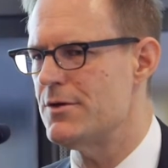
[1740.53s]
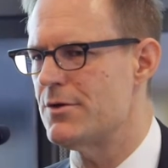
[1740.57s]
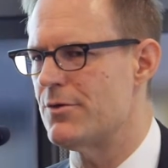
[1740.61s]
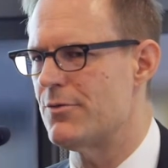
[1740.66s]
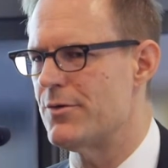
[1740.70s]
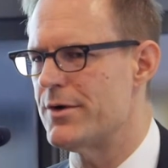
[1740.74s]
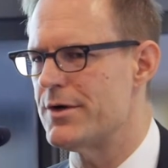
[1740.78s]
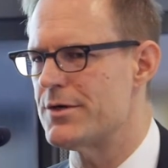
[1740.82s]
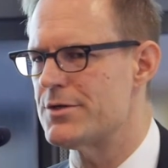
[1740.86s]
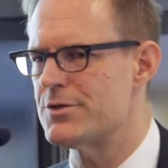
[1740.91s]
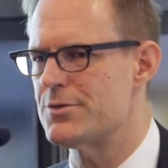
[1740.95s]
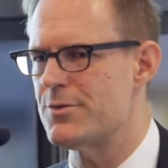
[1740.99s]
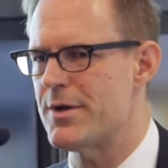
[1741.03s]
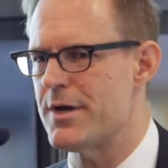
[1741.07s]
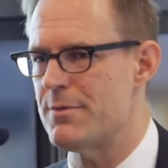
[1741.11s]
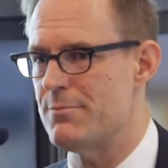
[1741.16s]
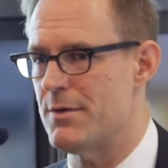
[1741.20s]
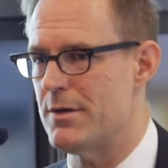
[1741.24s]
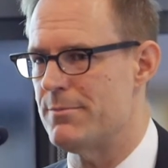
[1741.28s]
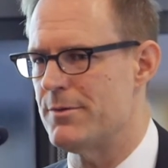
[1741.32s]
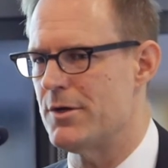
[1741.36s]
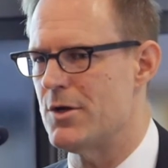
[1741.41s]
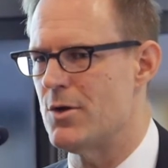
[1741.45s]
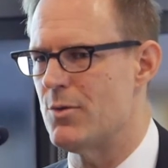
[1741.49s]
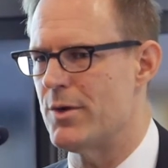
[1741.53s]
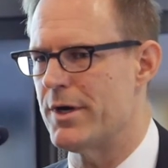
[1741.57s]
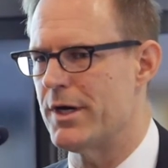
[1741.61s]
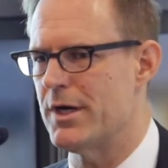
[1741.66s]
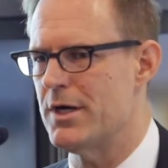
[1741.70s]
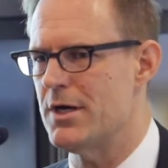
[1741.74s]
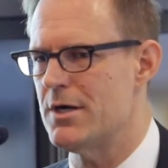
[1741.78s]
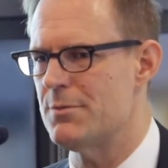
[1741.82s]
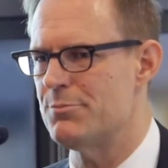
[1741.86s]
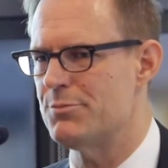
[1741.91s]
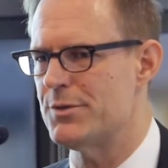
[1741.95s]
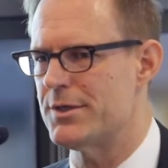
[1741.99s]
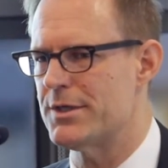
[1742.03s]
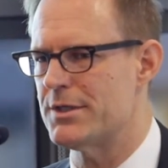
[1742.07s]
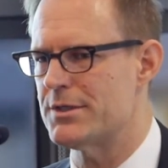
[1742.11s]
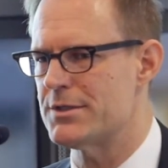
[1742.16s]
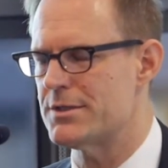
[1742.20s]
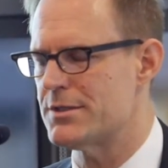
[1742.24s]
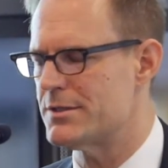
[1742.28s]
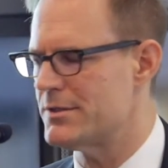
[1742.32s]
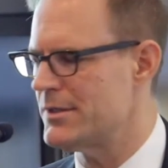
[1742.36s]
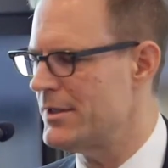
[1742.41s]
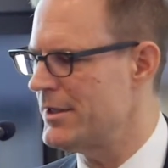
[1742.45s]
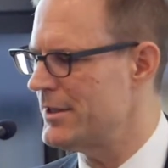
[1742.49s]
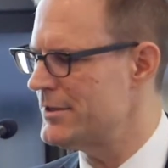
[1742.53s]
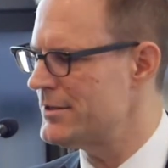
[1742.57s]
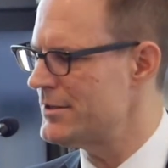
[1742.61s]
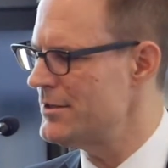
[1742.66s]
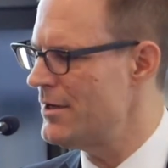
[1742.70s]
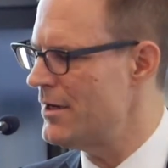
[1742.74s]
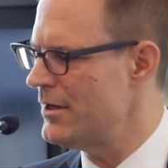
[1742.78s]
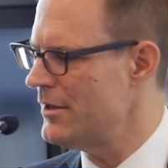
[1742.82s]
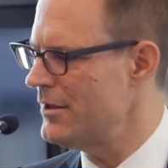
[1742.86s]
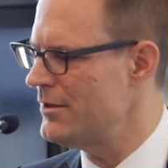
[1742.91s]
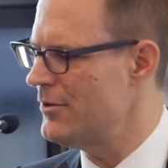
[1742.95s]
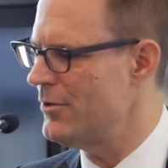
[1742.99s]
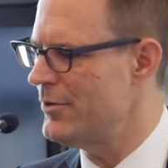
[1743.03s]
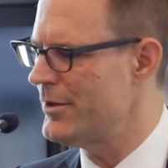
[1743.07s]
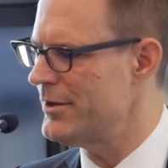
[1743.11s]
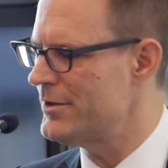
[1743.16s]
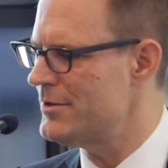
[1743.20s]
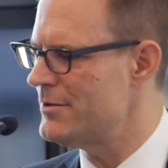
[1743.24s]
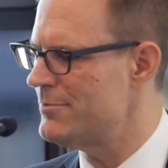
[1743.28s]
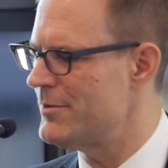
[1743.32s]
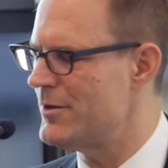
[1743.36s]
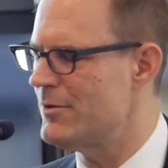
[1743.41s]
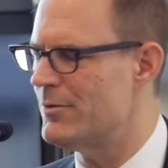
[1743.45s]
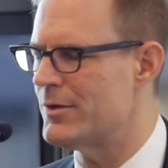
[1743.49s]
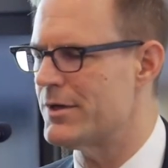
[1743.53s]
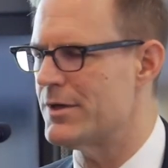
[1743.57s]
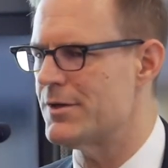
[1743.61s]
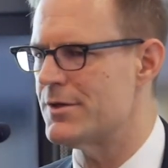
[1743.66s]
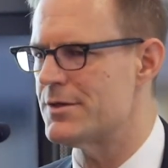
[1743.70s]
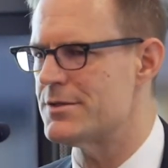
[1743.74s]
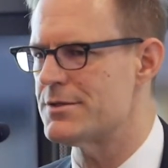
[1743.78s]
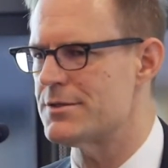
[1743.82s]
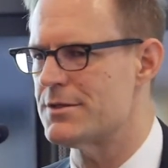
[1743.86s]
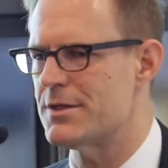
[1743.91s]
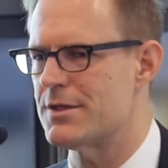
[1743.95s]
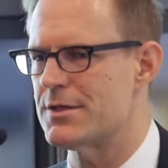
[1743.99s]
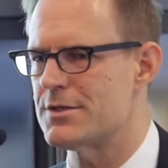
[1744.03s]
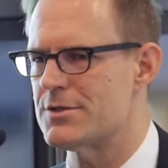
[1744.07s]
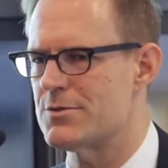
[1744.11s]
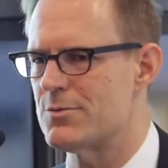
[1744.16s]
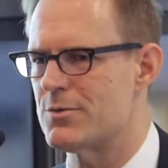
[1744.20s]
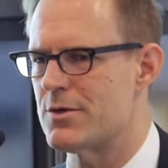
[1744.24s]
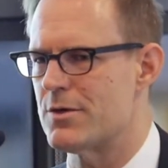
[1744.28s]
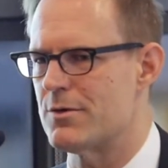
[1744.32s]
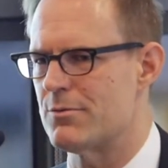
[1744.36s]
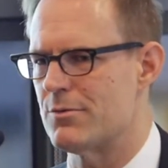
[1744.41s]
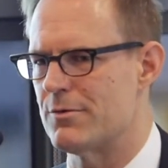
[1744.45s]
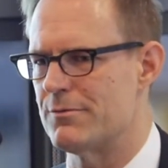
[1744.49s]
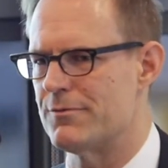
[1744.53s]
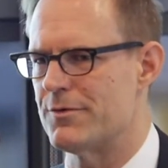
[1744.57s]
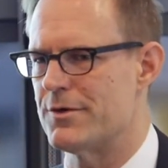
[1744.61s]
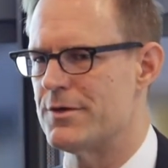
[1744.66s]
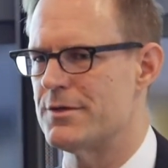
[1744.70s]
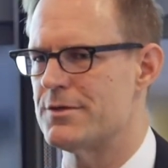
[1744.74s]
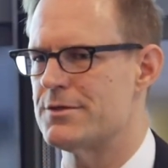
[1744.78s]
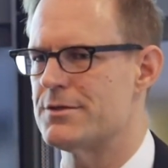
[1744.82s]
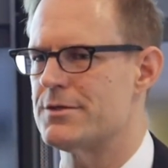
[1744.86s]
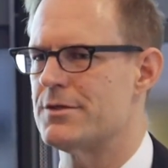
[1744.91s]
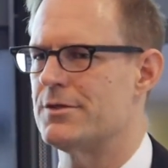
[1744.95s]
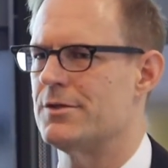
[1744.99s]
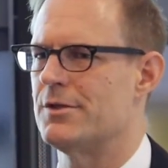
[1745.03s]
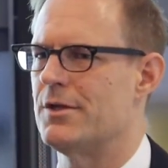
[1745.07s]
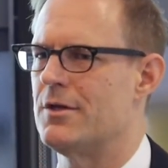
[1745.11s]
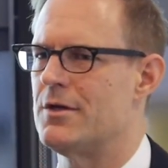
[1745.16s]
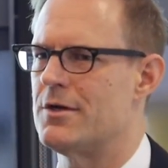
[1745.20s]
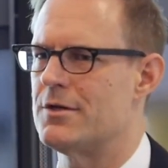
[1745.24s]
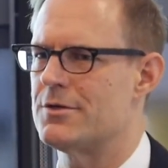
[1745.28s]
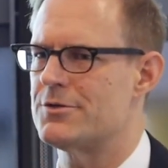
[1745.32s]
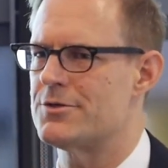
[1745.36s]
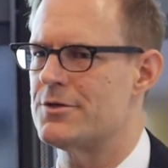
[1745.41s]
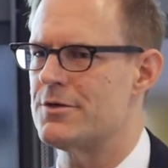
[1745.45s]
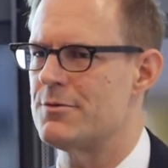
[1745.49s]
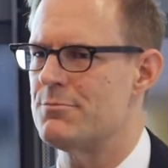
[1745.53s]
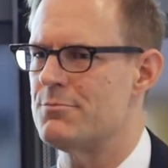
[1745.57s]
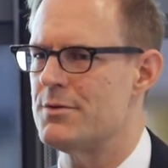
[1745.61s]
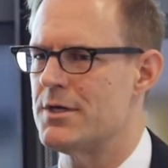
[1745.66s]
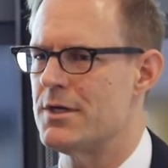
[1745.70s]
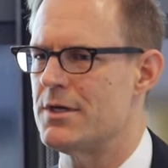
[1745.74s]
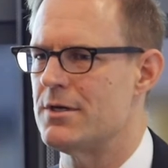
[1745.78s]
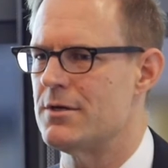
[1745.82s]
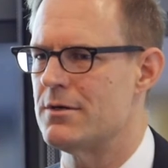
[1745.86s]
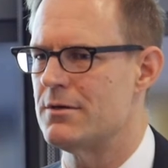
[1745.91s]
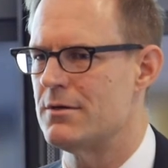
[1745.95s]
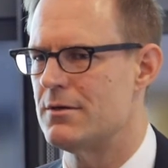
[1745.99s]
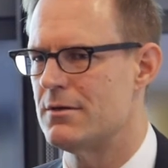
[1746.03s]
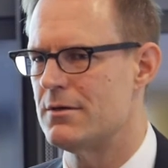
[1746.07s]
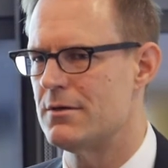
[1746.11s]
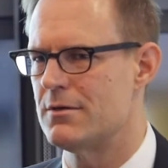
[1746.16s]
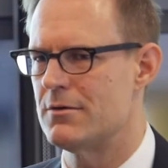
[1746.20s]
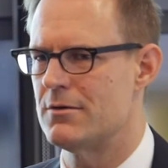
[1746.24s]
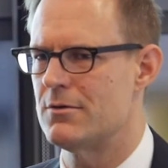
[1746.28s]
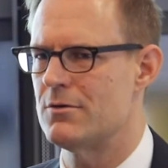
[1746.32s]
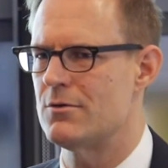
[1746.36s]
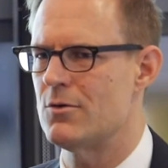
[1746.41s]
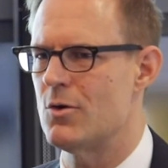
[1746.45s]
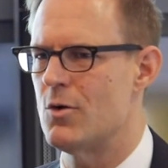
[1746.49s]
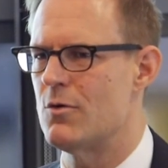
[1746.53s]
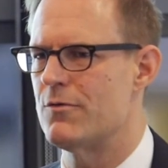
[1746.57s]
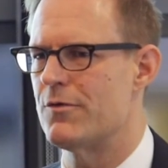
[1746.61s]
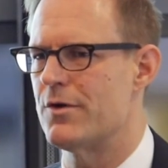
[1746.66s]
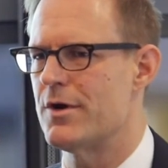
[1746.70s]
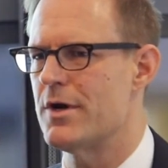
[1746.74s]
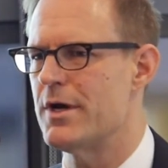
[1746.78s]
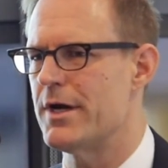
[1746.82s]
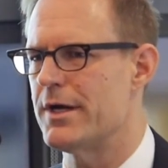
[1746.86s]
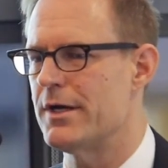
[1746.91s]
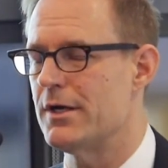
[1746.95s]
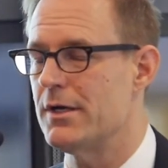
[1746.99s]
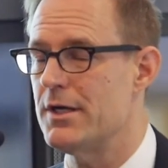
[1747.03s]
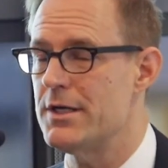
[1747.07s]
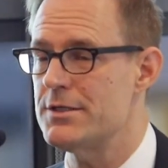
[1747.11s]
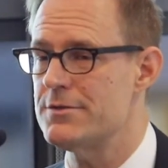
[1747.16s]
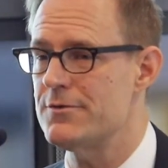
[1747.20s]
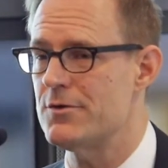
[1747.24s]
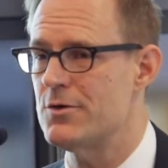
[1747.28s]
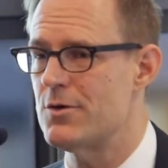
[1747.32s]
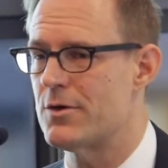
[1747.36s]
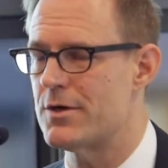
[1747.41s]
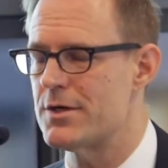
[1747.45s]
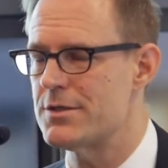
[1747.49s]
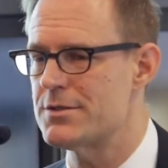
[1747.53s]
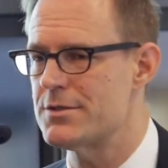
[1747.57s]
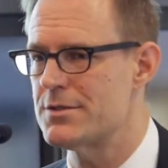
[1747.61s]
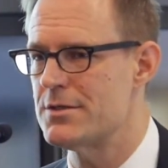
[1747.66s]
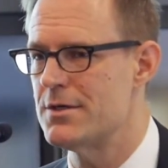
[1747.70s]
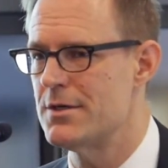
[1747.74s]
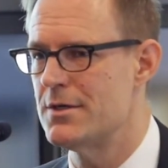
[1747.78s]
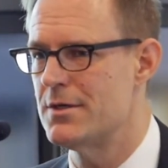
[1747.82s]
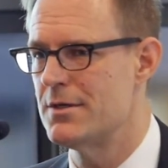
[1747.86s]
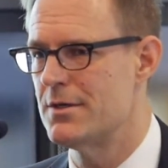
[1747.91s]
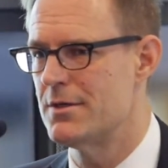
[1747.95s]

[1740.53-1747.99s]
the arrears rate maybe going up, but it's not going to be one of these things where it reverts to the long-term mean overnight, unless of course